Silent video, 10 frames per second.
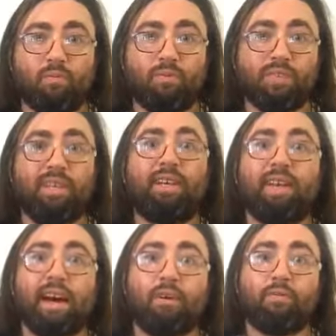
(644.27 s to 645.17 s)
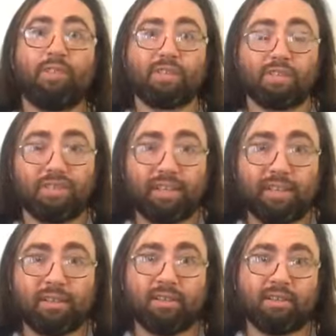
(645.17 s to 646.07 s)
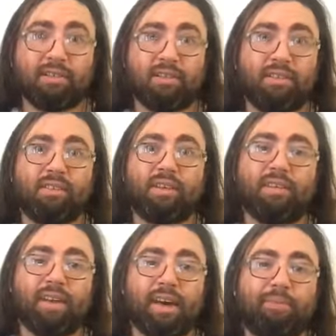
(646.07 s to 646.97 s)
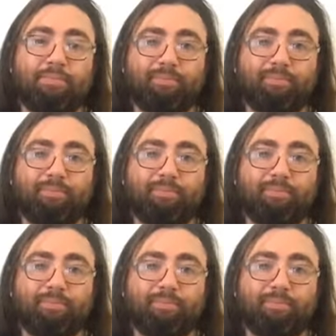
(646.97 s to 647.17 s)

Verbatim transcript: seeking out physical healers, things like that.